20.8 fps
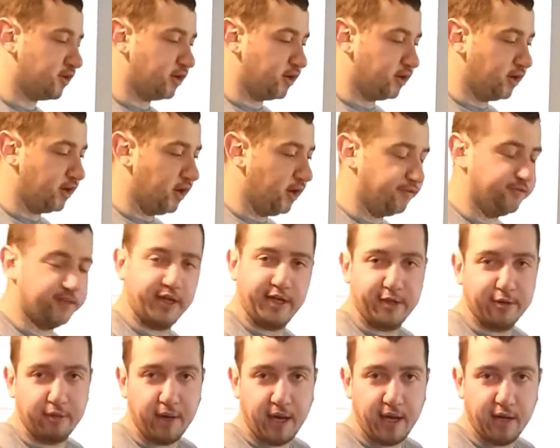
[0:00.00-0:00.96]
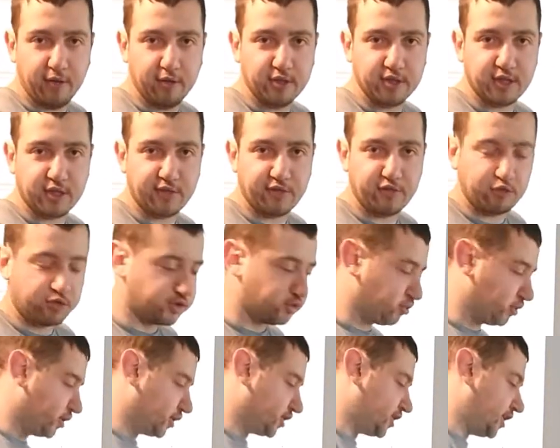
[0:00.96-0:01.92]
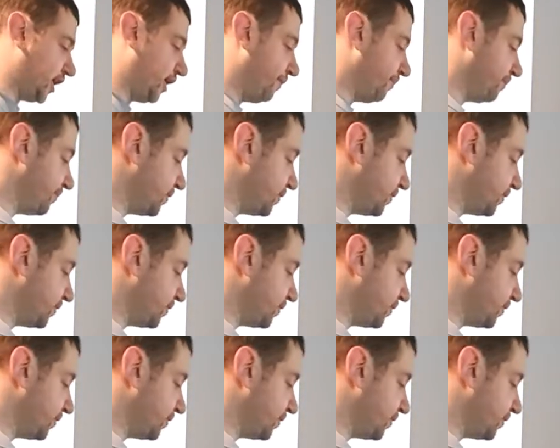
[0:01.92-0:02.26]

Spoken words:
lovely new alloys, and of course you want to see them.